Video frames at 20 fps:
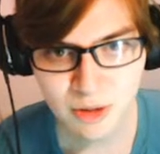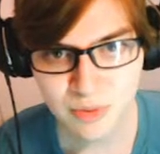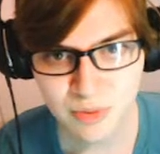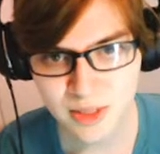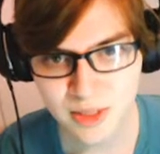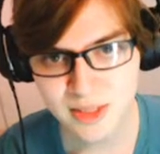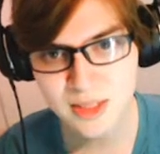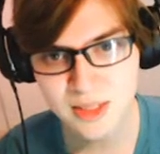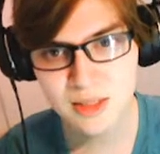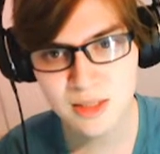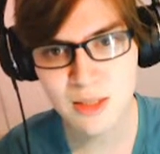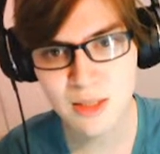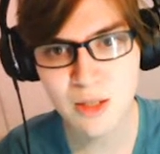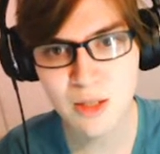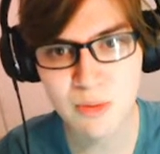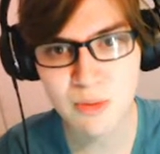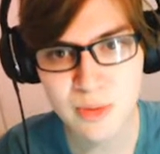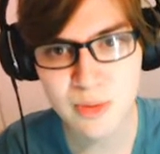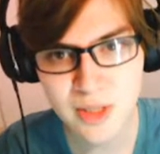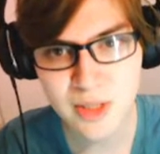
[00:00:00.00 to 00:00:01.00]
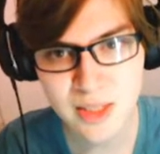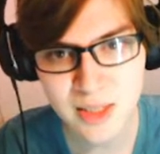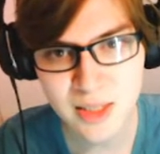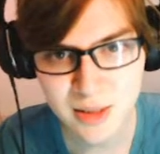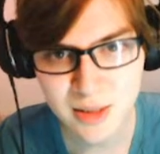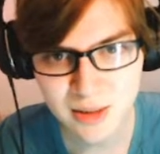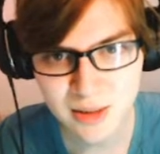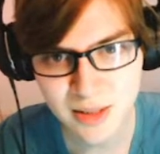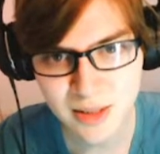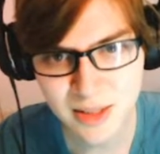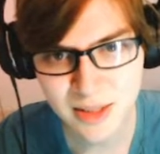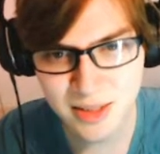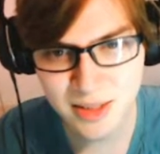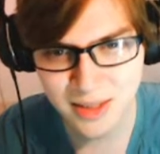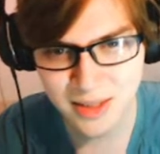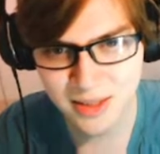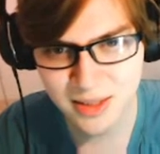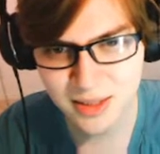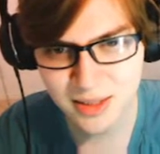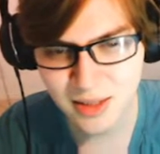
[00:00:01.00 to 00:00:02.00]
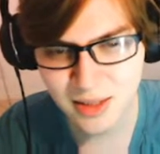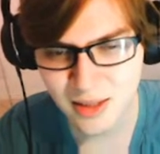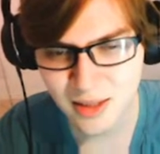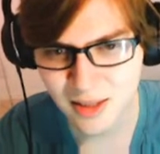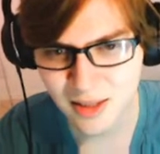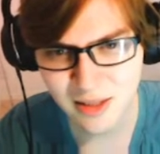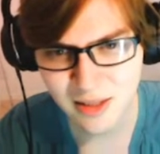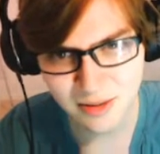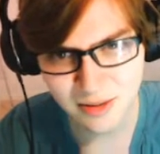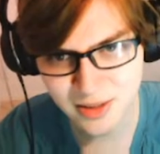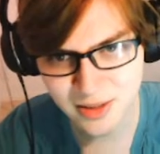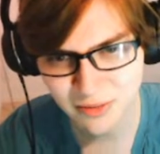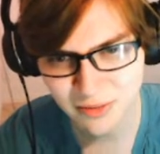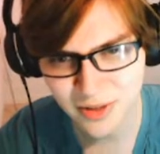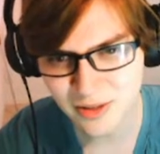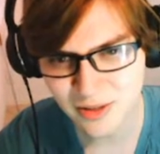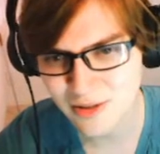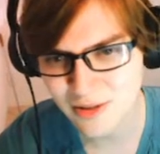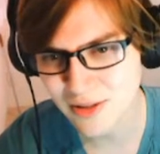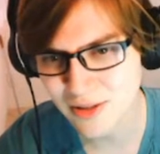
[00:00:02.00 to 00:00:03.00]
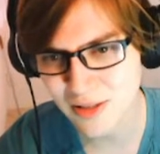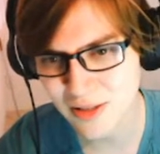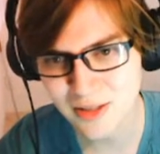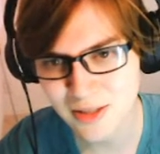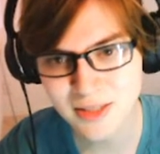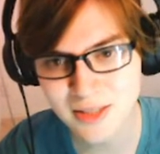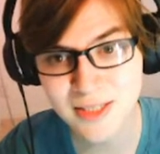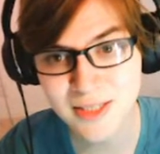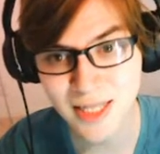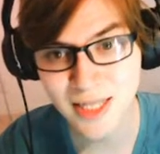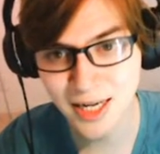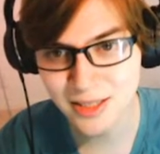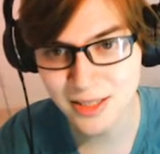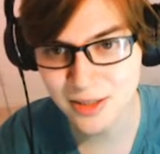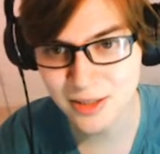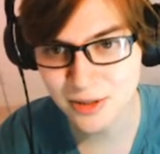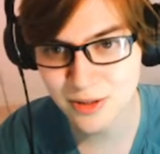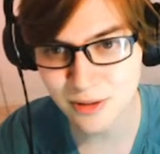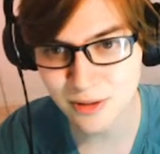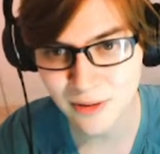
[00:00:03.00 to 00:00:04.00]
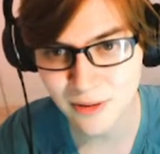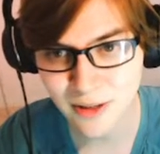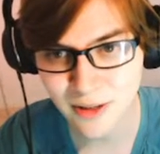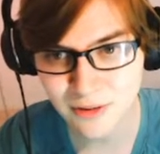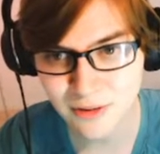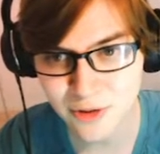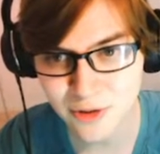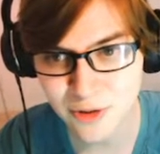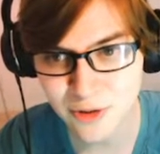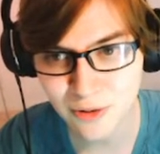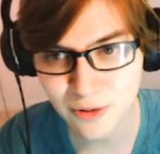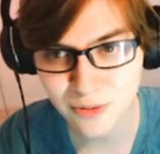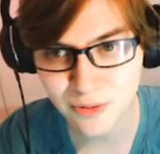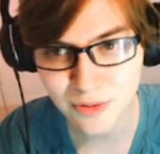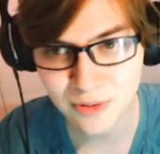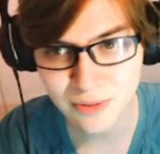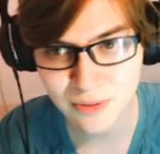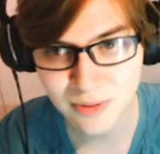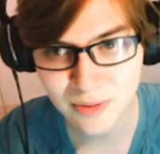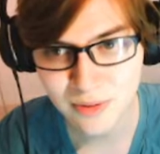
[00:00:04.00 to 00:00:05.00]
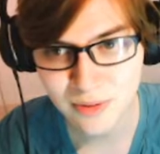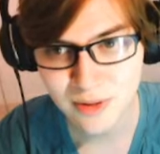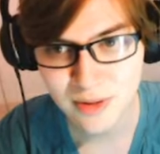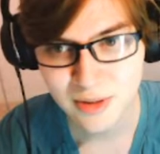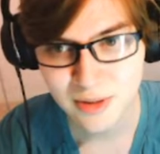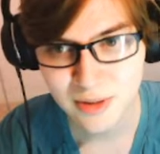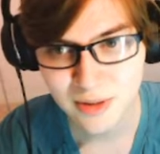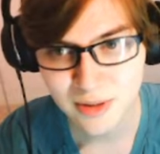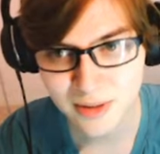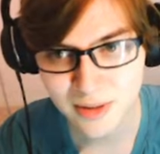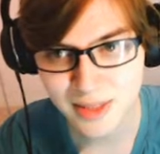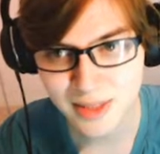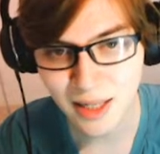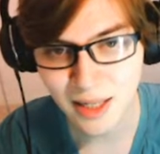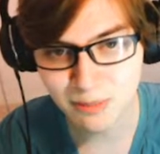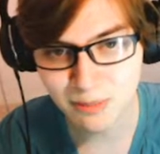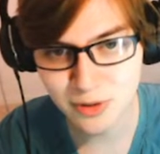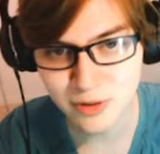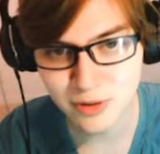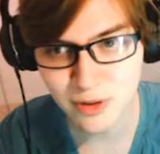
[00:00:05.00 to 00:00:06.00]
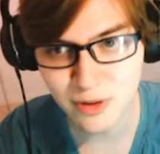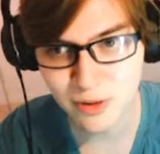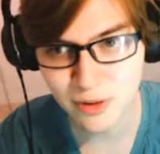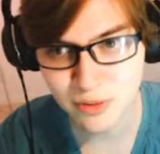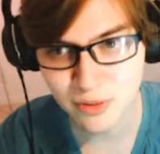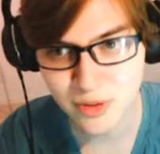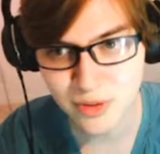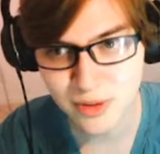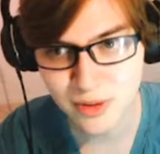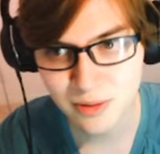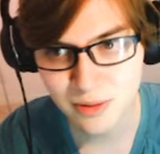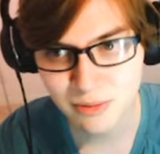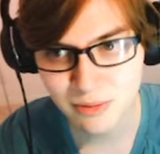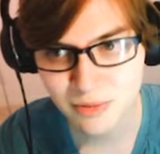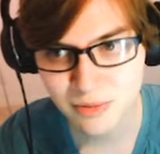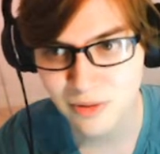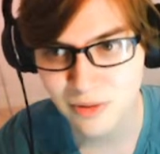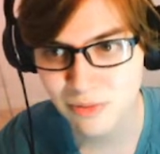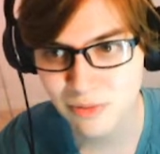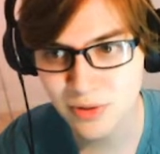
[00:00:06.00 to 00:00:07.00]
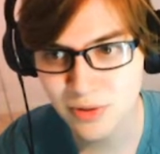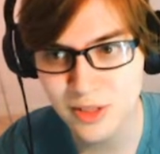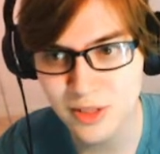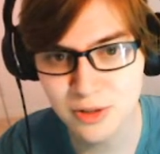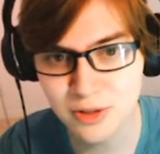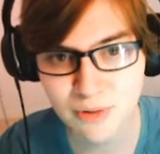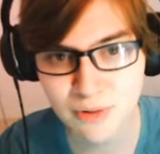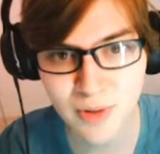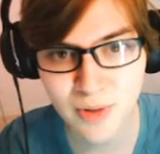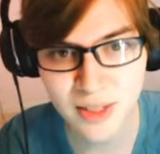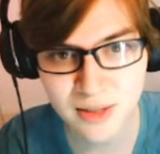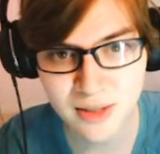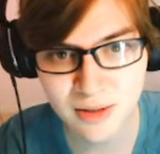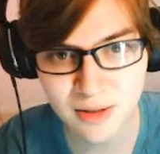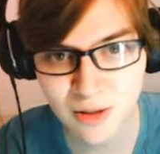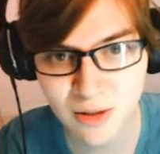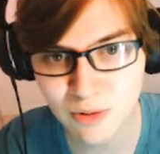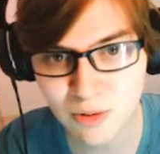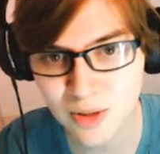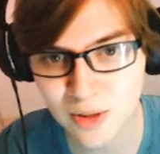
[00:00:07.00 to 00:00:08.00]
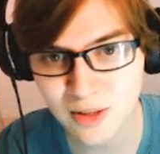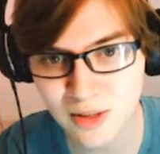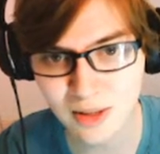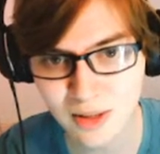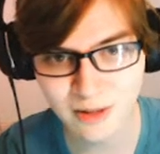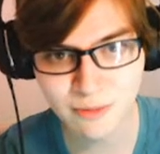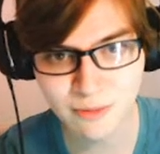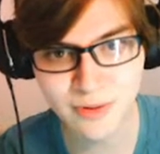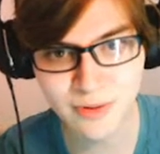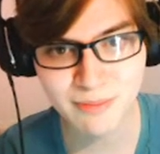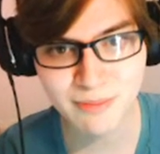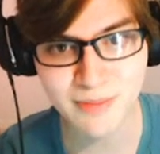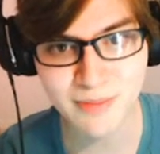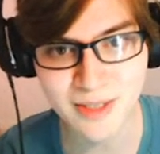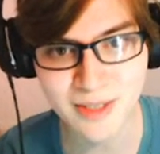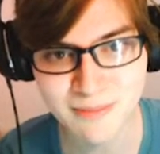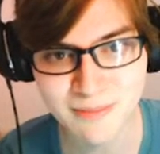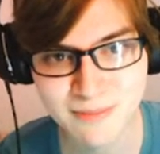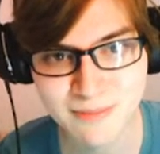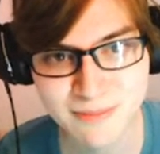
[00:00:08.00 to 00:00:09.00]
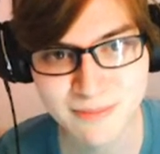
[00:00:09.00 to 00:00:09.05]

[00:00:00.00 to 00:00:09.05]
this alone is a little difficult to understand, so I'll show you the sample code. Feel free to write the code along with me.